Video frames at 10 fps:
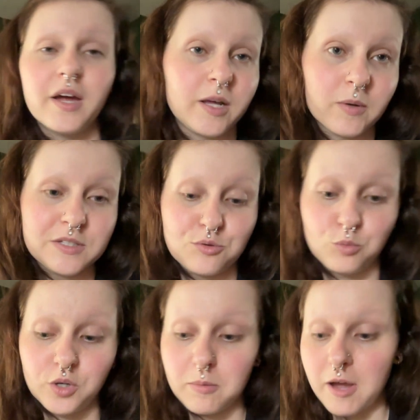anyways,
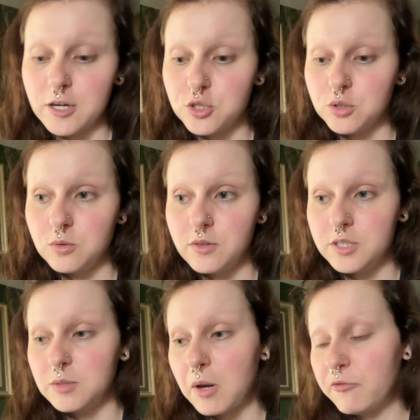we'll get back to the
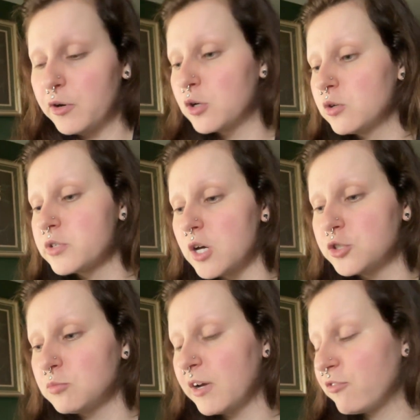Depop photos. I'll
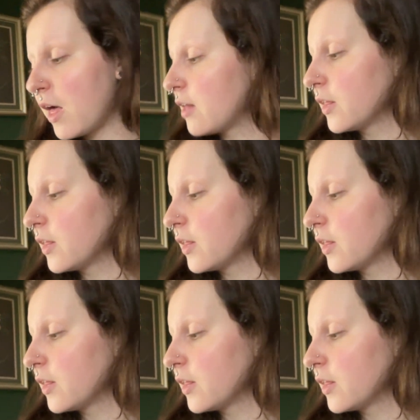do my flat